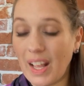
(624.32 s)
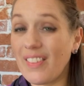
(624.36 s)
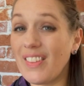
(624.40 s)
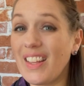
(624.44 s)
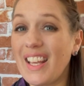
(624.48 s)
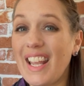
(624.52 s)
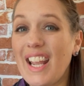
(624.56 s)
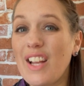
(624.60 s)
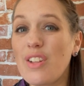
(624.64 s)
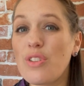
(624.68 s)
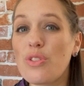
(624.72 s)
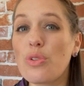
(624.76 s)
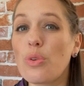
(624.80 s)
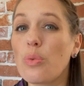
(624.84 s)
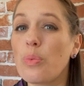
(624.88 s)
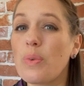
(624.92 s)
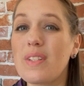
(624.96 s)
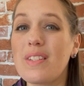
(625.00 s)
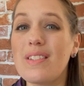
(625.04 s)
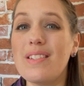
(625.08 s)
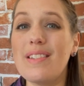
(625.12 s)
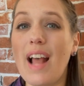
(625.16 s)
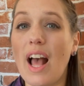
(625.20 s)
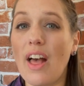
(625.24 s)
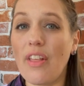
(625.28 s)
And the answer
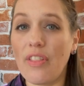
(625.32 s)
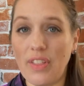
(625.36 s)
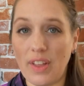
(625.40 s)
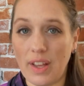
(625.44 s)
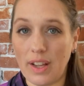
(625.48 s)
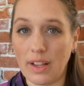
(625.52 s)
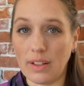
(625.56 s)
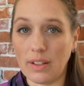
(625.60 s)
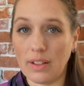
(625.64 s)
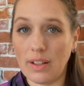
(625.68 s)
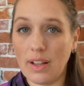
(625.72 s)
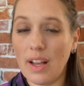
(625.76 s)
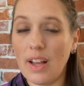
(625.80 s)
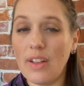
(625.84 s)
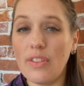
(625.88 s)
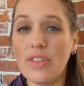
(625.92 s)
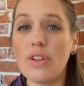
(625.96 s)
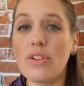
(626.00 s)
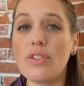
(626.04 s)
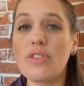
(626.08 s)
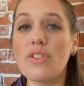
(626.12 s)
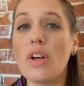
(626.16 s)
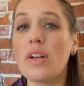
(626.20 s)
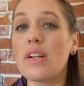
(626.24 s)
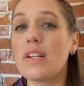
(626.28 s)
was nothing.
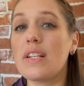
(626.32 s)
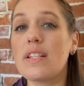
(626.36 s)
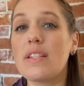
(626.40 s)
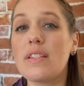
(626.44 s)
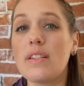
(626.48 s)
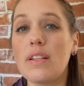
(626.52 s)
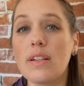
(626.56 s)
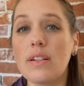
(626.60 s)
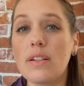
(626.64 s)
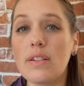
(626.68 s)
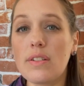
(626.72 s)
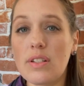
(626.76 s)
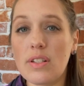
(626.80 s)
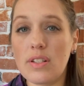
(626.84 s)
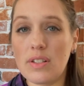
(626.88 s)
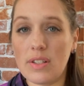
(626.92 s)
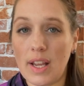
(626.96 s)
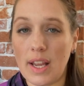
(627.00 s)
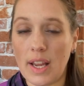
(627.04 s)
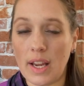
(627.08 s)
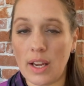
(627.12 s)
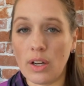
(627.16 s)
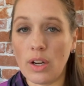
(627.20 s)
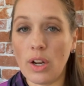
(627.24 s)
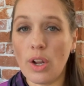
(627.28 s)
There's not a single
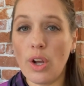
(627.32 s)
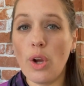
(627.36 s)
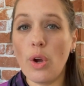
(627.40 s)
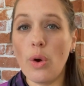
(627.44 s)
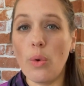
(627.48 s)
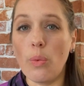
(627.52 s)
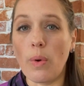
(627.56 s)
state